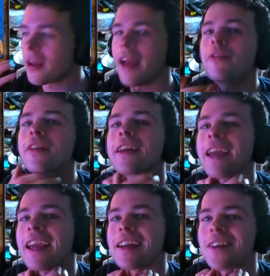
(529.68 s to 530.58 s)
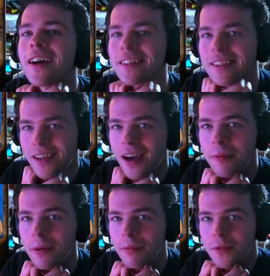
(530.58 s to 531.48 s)
everything here tightens
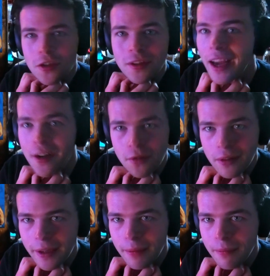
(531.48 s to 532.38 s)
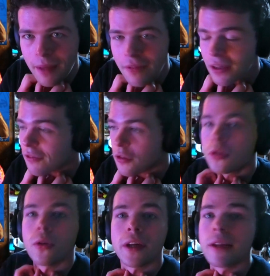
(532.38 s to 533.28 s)
up just naturally, even if you
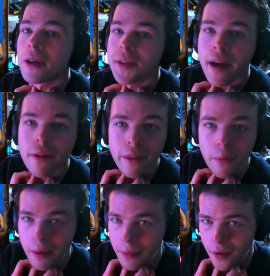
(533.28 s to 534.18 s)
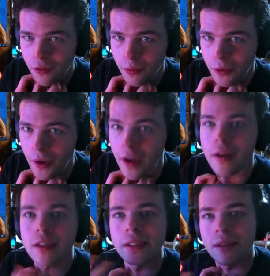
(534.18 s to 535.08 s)
talk in the most healthy way possible,
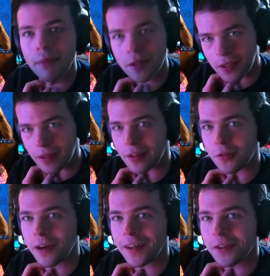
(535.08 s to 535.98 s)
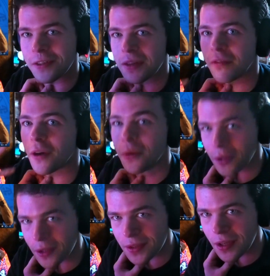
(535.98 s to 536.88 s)
because the muscular contraction is the
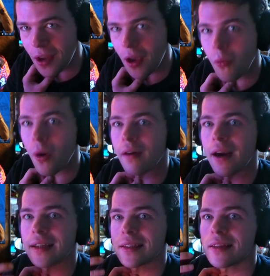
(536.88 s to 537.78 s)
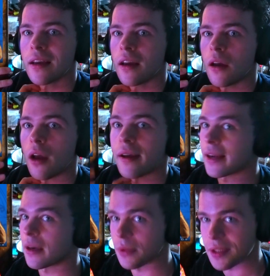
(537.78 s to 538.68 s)
focus, whereas,
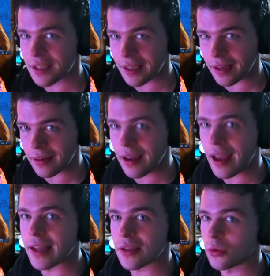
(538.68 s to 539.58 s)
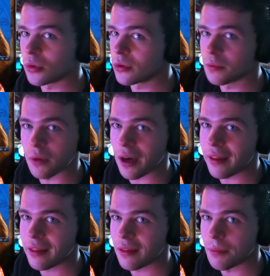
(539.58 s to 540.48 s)
again, with singing, it's all
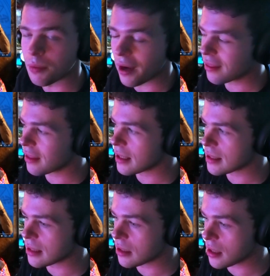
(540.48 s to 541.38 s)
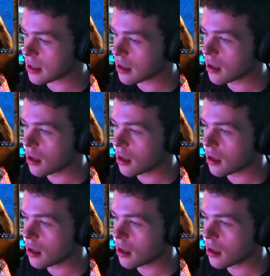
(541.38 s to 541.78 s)
breath. Breath is the